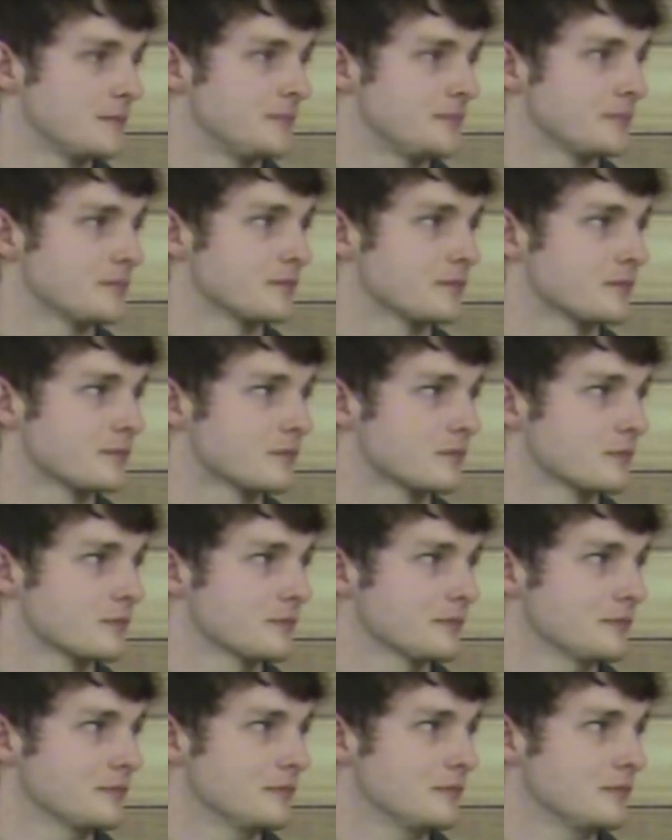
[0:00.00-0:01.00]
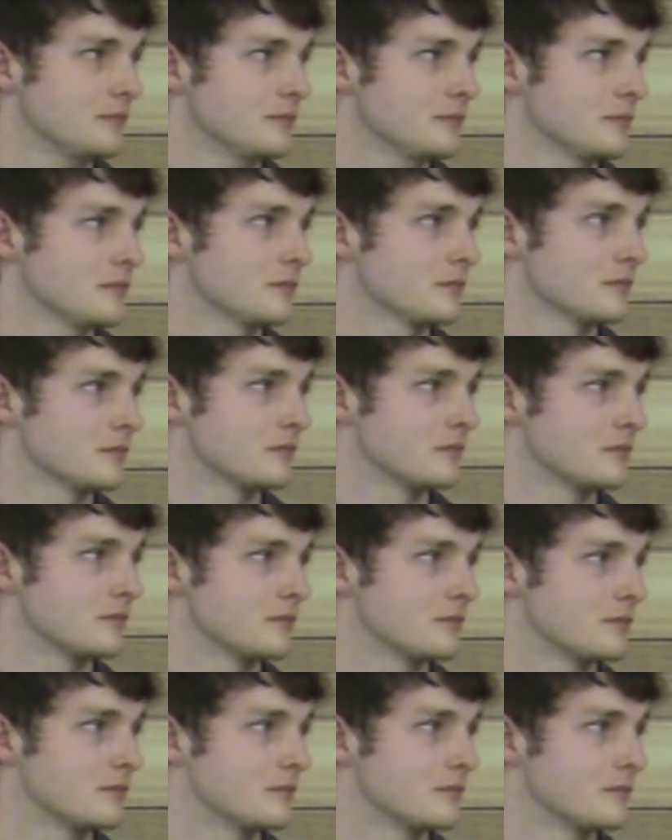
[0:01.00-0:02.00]

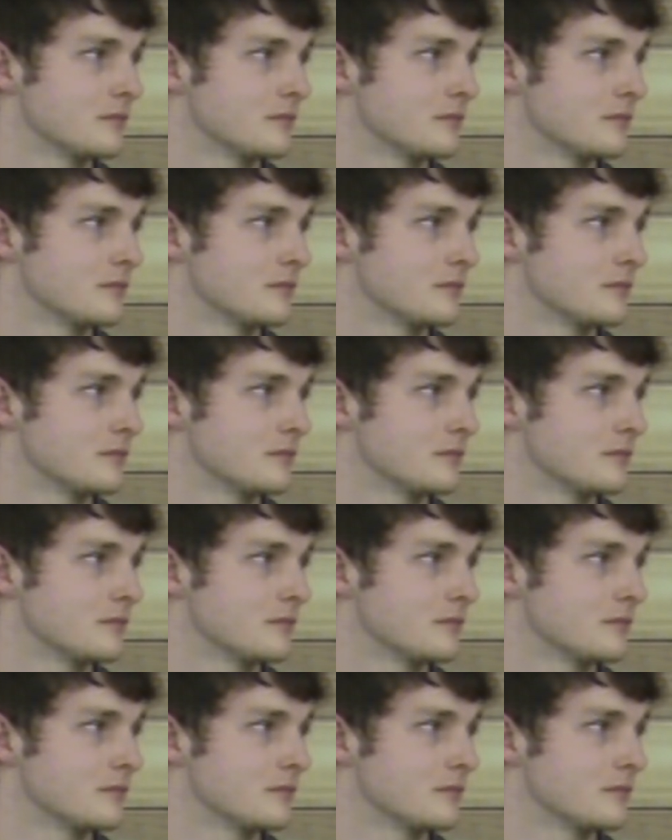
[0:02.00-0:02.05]
(not speaking)